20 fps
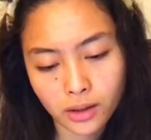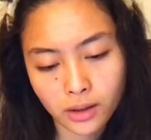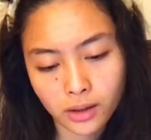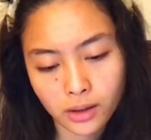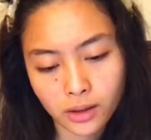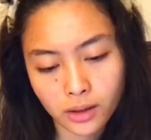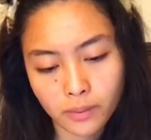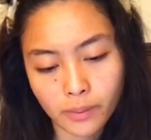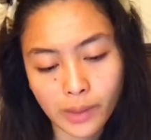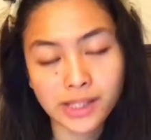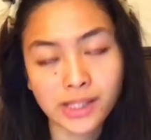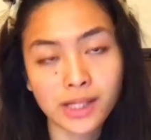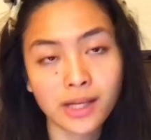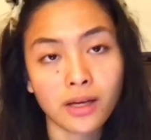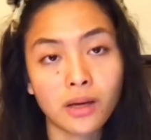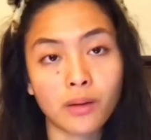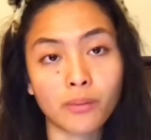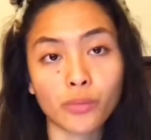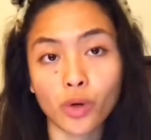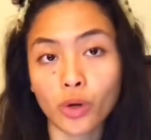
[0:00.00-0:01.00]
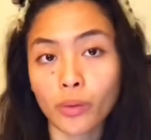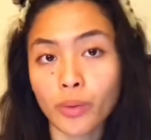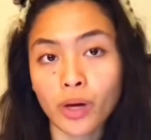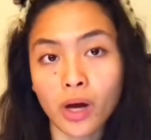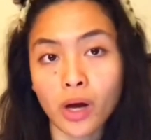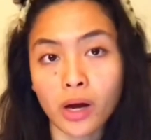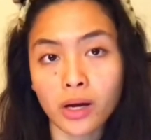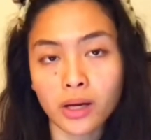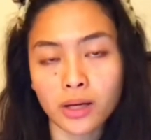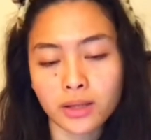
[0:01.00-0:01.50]
by taking
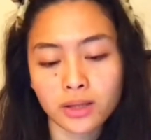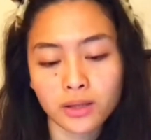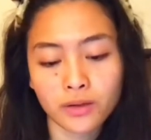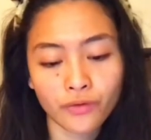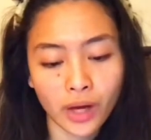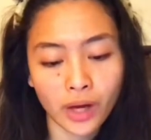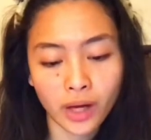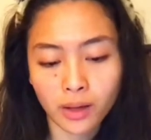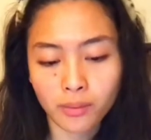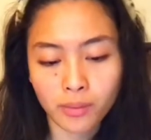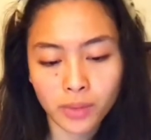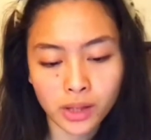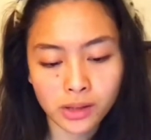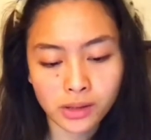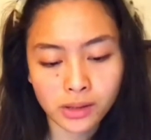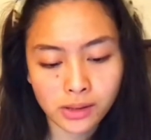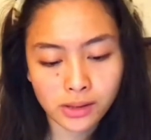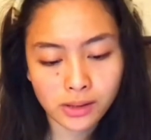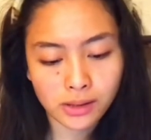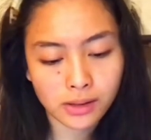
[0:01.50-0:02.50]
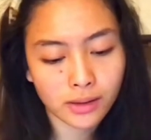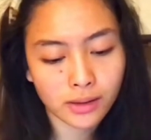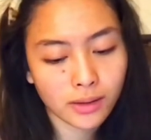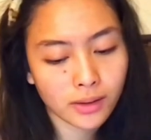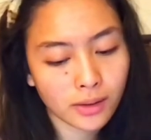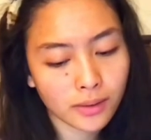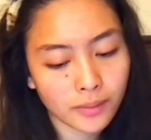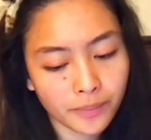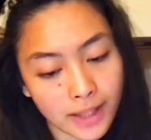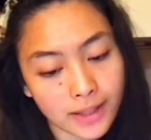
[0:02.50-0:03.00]
probiotics, vitamins.
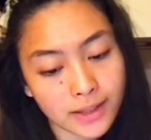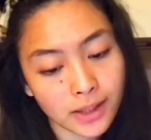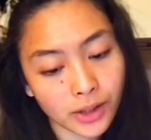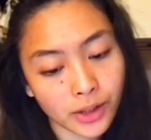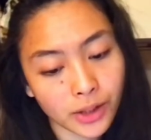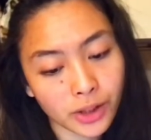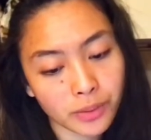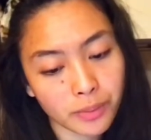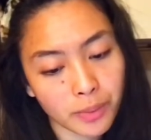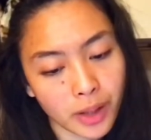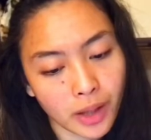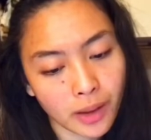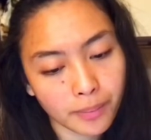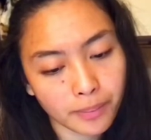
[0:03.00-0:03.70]
That's cleared me up.